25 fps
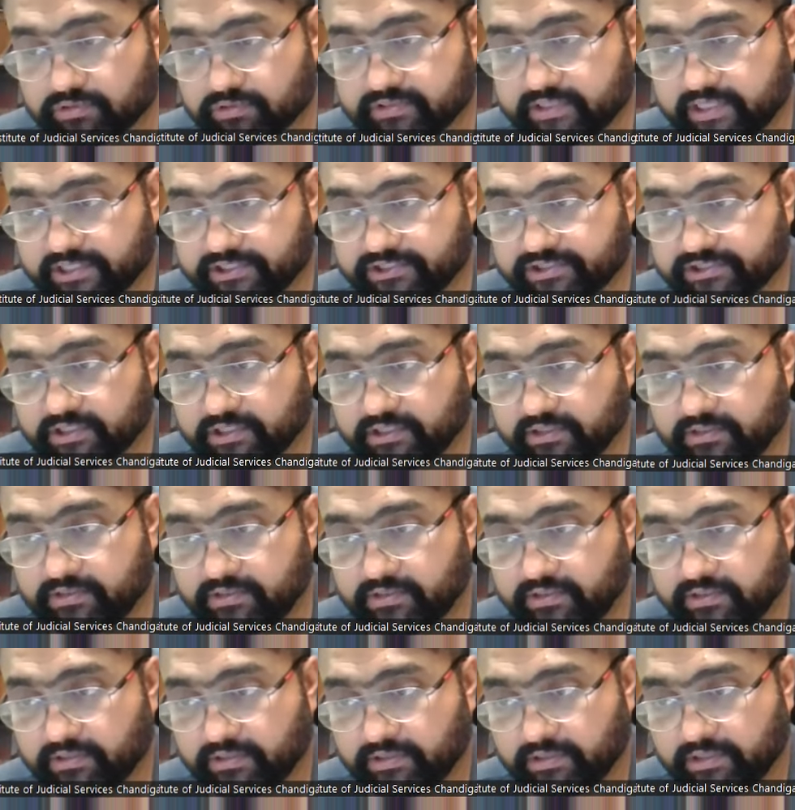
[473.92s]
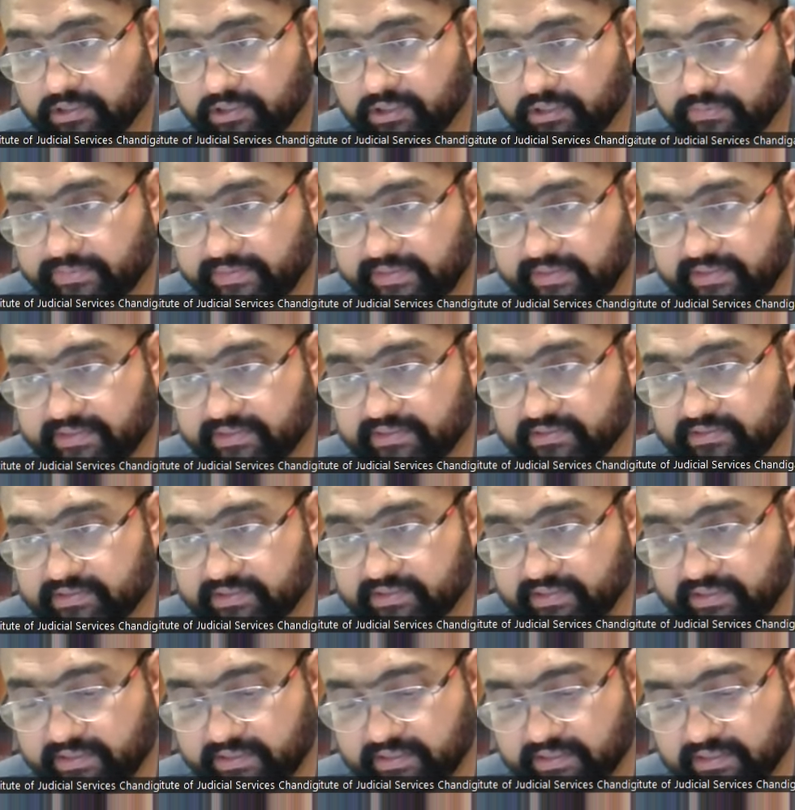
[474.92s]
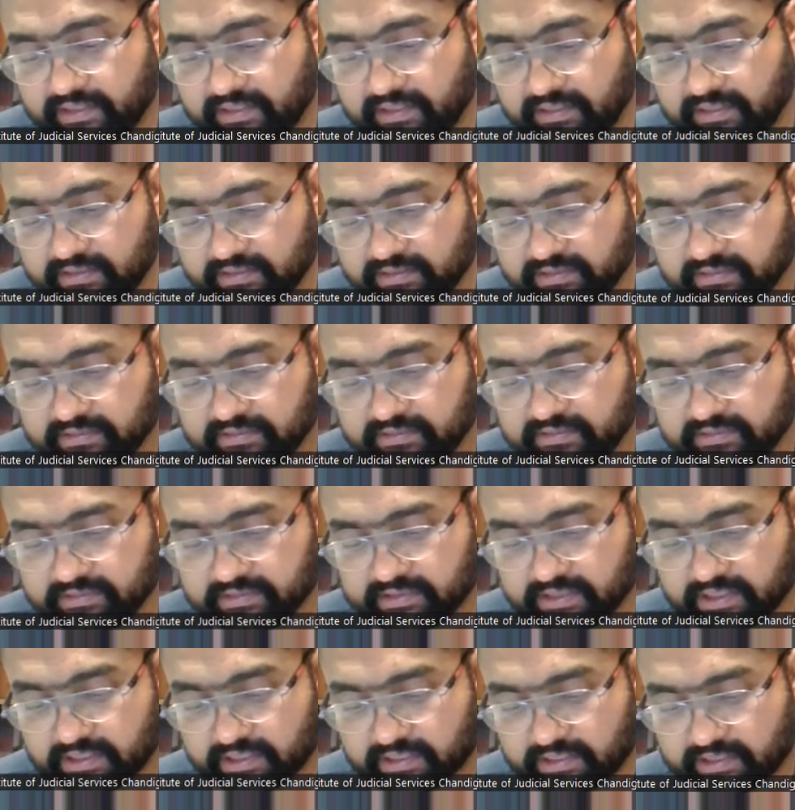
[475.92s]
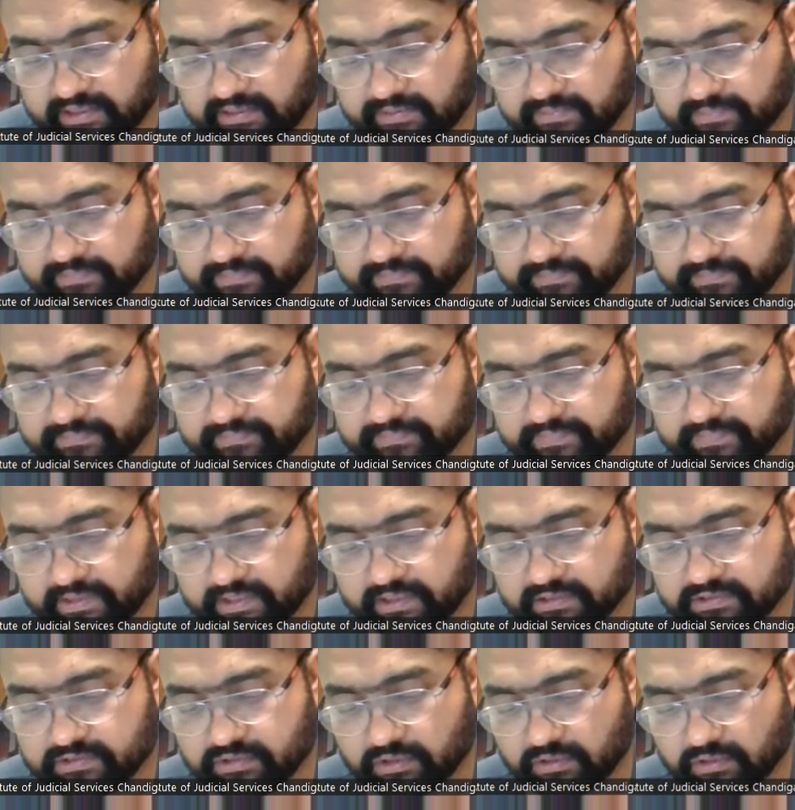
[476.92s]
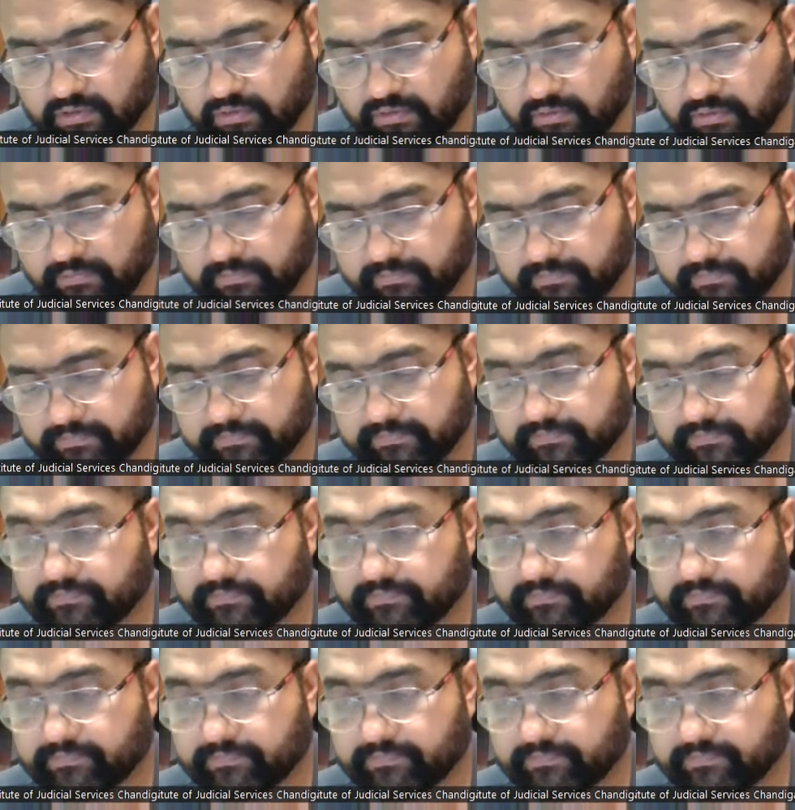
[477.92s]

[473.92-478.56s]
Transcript: about section 23 till 30. Yes or no?